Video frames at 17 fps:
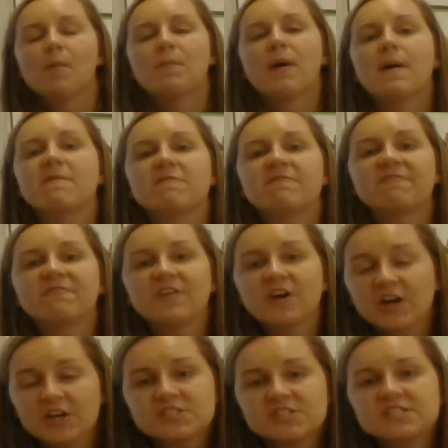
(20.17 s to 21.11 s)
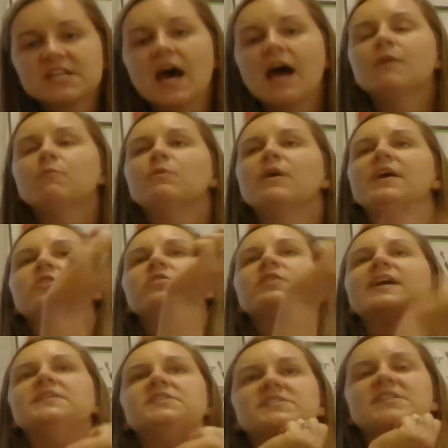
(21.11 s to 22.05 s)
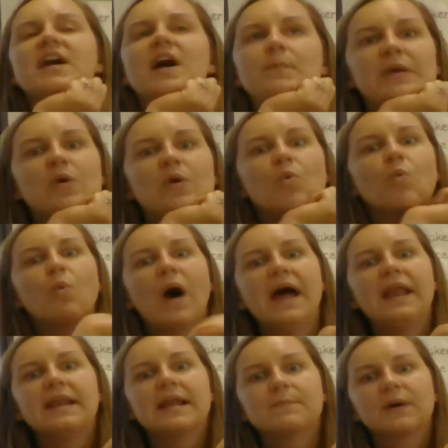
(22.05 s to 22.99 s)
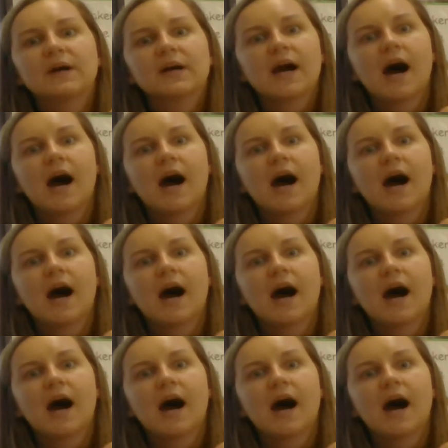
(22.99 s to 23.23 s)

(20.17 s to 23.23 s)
But first, I want you guys to tell me what number